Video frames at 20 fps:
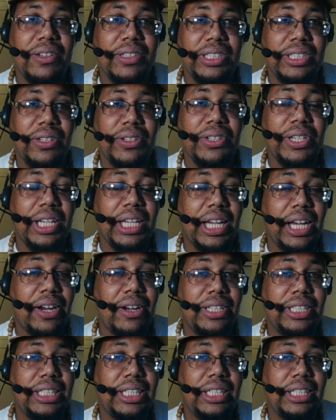So you can
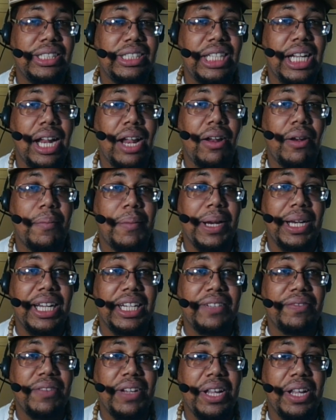guarantee a shout out on my
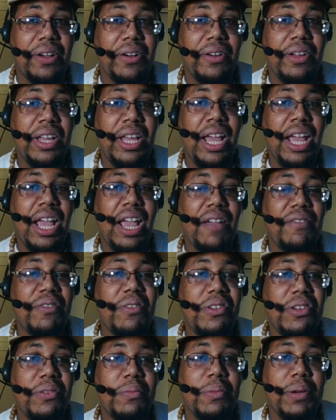next video if you
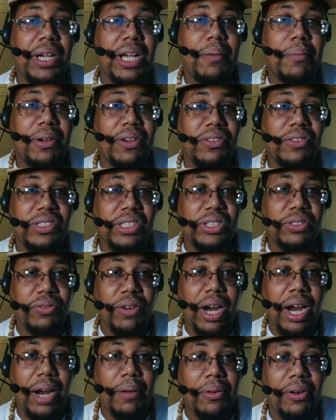do become a new
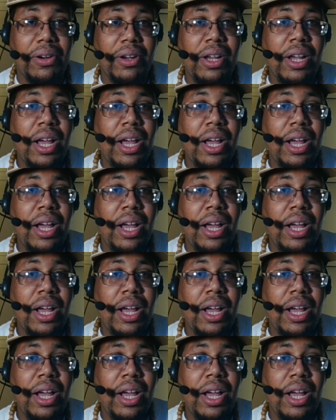subscriber.